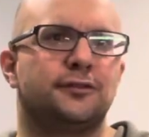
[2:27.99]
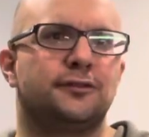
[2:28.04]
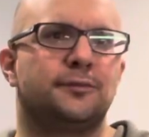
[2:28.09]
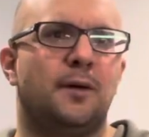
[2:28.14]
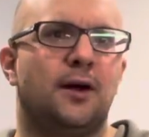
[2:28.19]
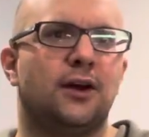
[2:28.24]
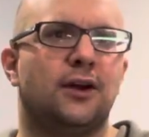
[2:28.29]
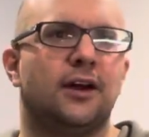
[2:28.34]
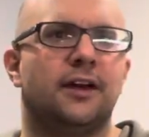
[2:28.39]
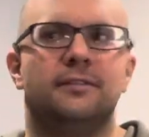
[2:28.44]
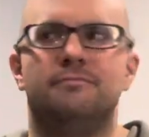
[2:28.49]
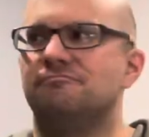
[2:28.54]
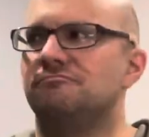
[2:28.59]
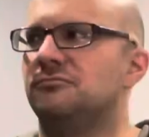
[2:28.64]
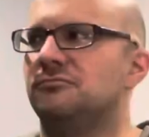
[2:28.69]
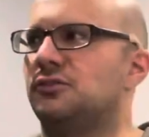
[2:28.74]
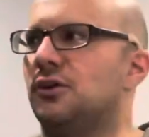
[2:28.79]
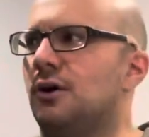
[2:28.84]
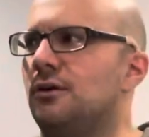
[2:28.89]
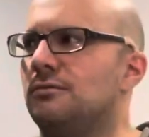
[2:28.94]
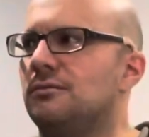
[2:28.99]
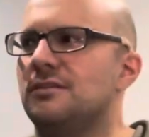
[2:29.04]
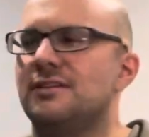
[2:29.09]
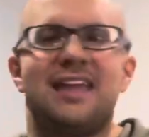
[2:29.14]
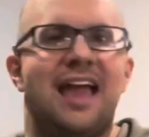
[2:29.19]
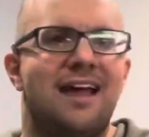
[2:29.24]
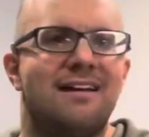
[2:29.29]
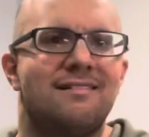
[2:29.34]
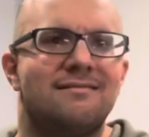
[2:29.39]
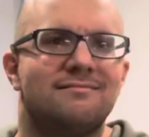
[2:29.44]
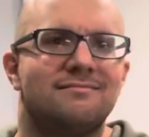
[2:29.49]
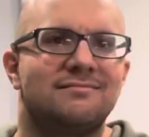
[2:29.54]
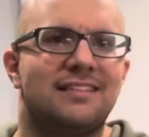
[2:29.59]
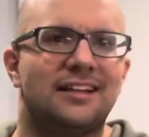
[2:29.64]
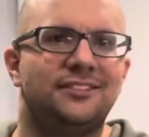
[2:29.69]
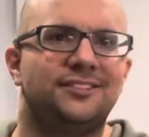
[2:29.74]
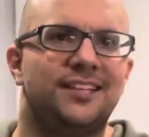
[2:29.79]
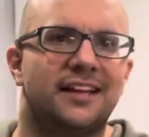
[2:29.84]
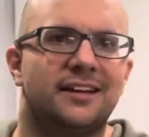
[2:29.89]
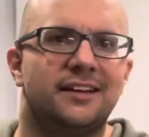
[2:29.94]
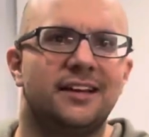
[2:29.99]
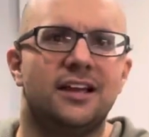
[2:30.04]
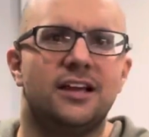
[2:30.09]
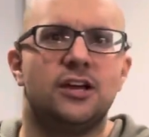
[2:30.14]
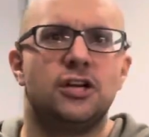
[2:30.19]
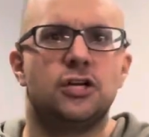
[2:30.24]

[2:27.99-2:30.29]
smell good. So yeah, that's it.